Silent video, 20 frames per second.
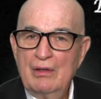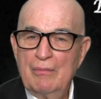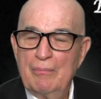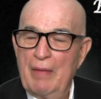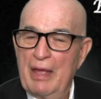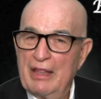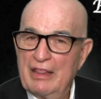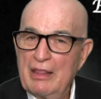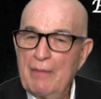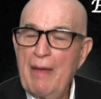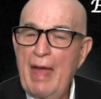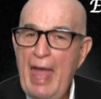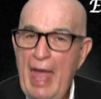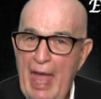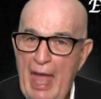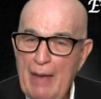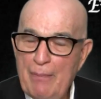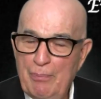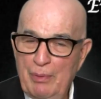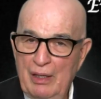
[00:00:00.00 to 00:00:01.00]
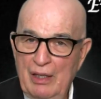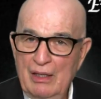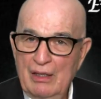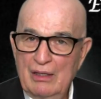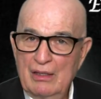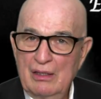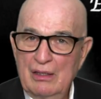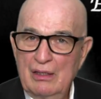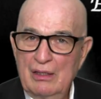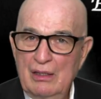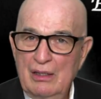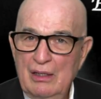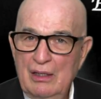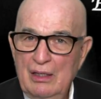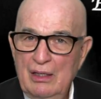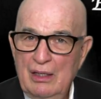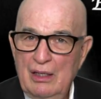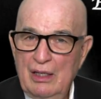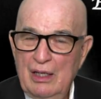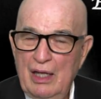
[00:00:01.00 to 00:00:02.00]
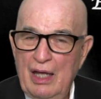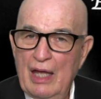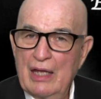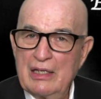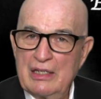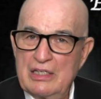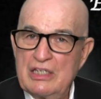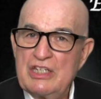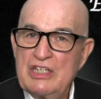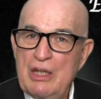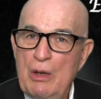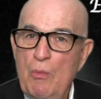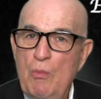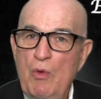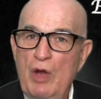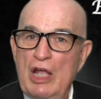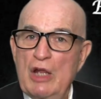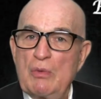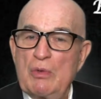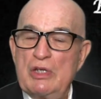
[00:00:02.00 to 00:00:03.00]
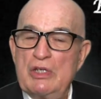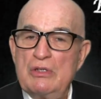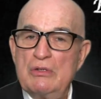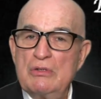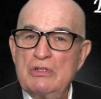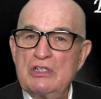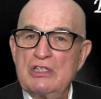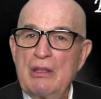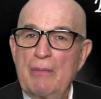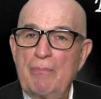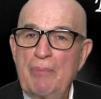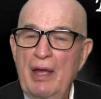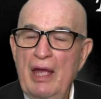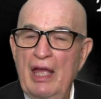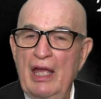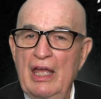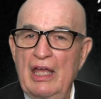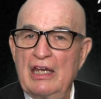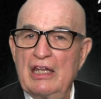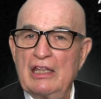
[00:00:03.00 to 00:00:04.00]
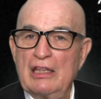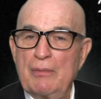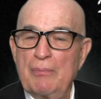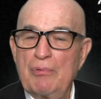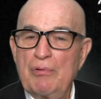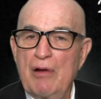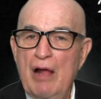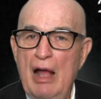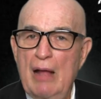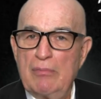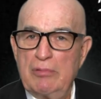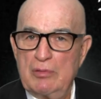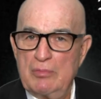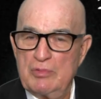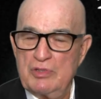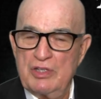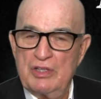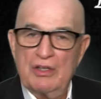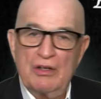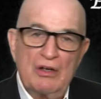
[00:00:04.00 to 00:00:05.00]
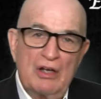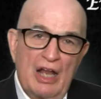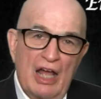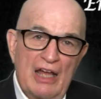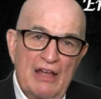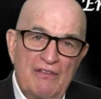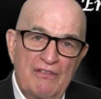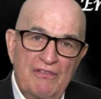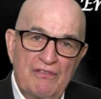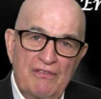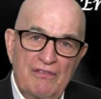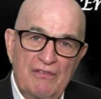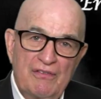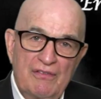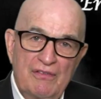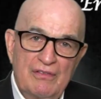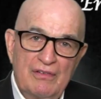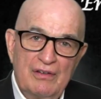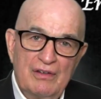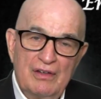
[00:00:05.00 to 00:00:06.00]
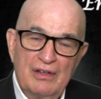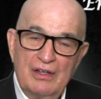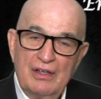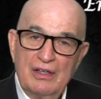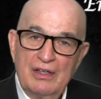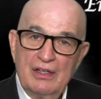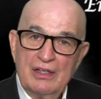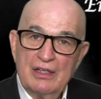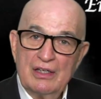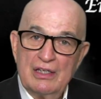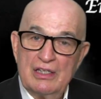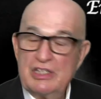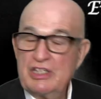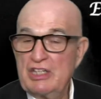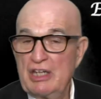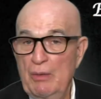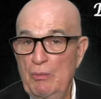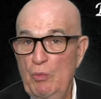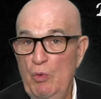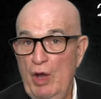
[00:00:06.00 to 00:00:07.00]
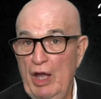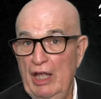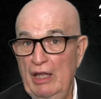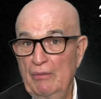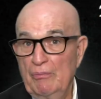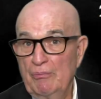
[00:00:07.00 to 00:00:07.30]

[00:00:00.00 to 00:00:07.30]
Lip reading: make them happy, and in some way reduce the pain and the problems in their life in some way.